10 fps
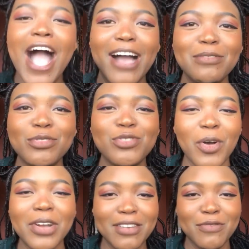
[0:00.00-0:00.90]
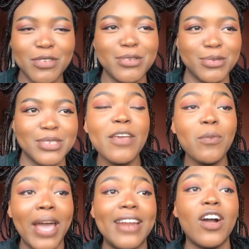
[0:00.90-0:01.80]
I'm so confused. He
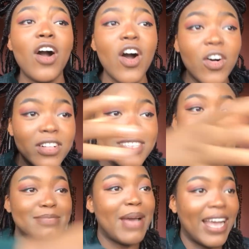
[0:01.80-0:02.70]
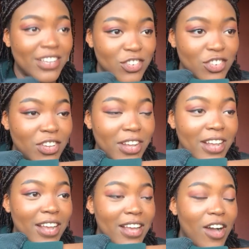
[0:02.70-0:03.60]
went Hulk smash
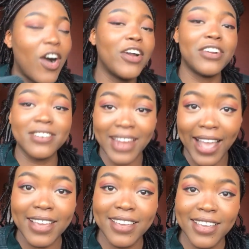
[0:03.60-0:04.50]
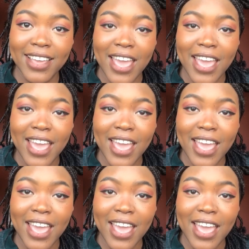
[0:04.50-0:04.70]
on her neck.